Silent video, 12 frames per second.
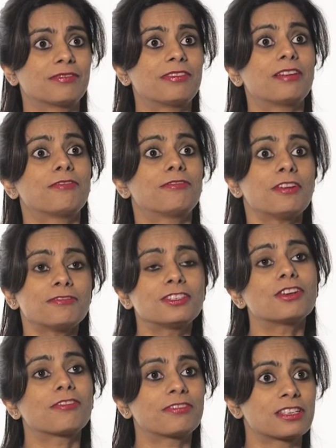When
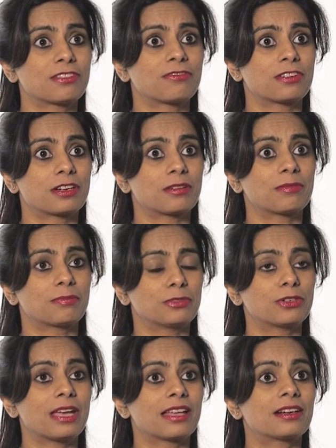50 of us work
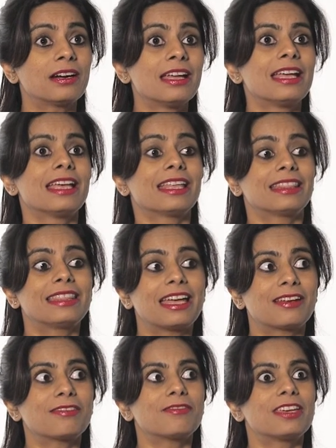together,
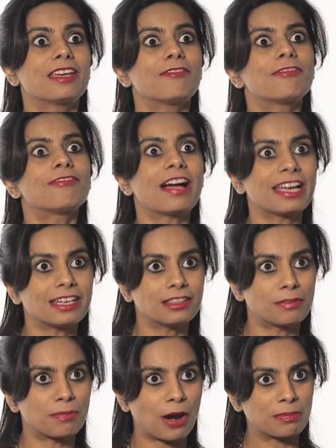then we can find
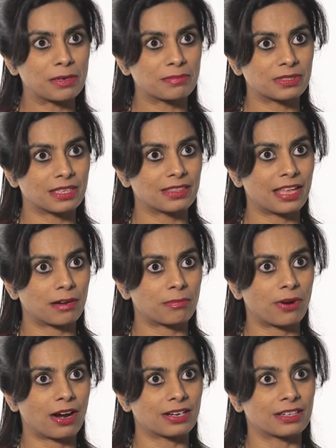the problems in that
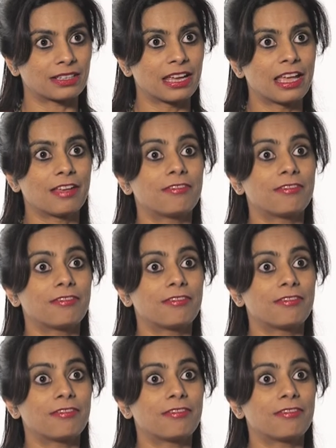product.